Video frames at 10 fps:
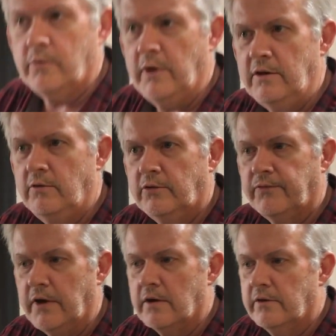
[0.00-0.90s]
do
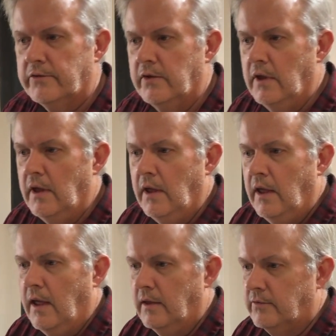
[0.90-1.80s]
spheres,
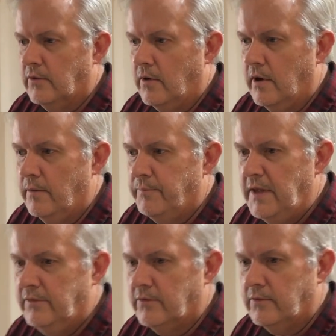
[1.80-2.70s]
and so our
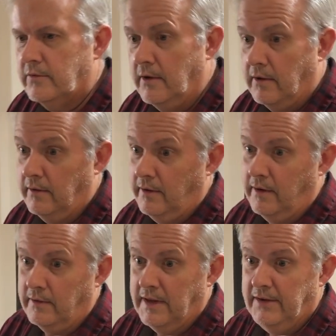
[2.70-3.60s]
pieces, are
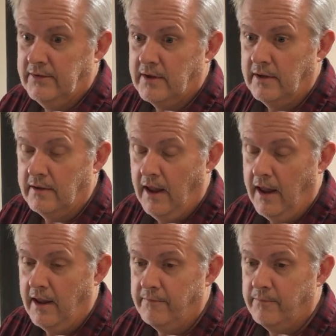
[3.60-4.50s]
at least
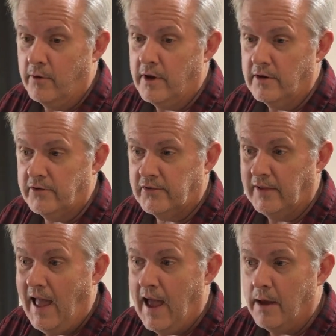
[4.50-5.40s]
a 4-inch
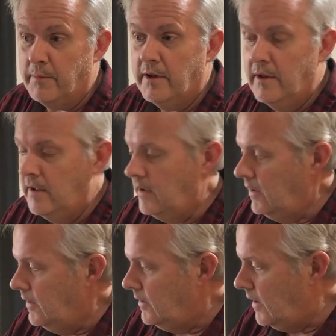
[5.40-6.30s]
slab.
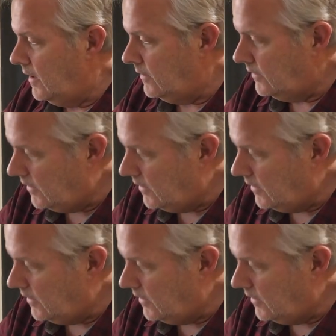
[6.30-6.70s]
And